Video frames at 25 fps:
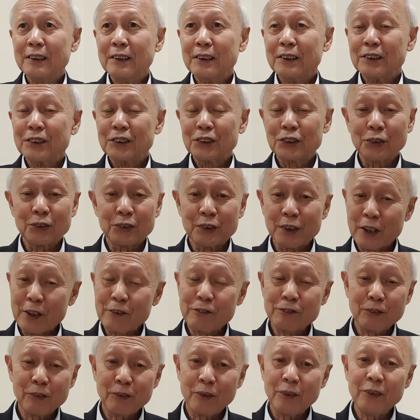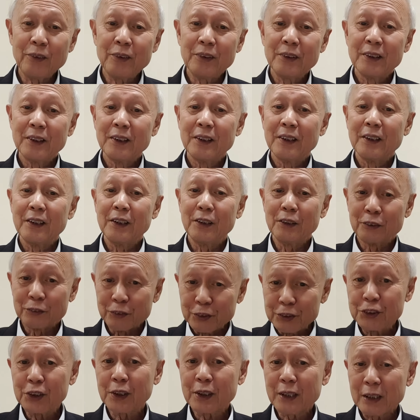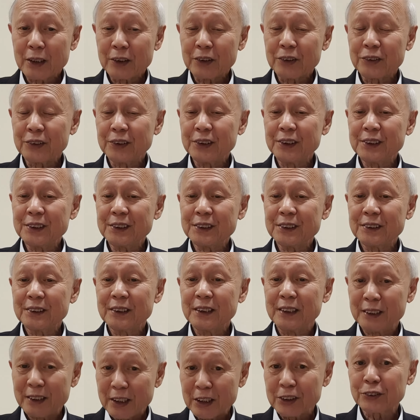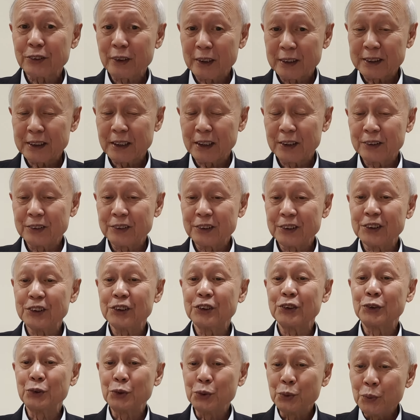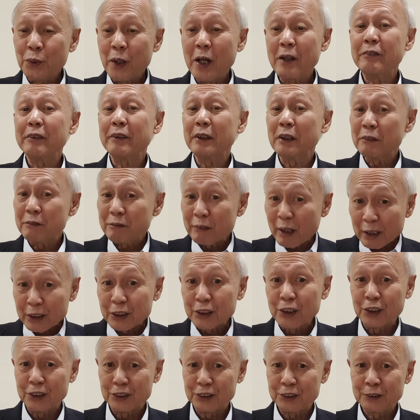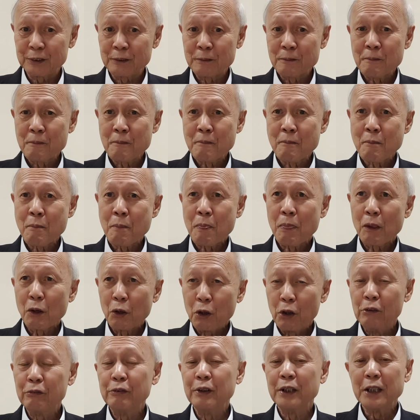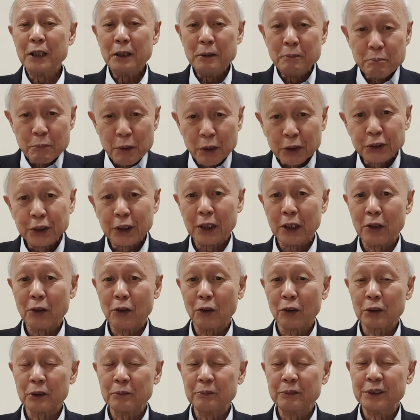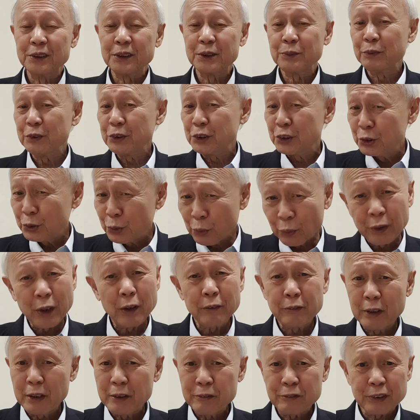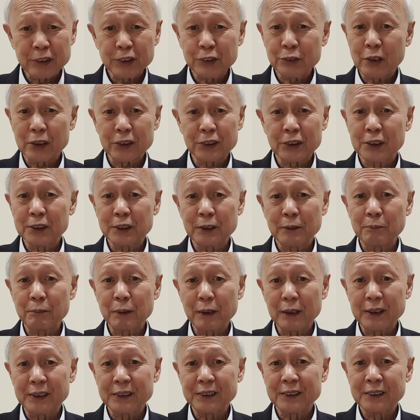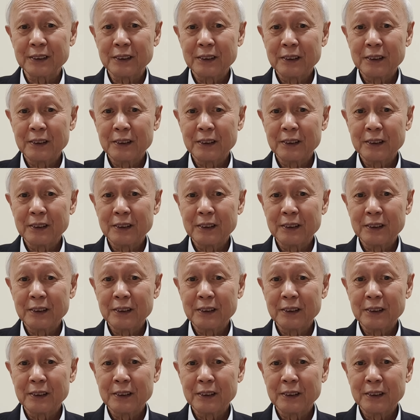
so therefore, richer countries, industrialized countries, do have an advantage over emerging economies, which don't have the infrastructures in place,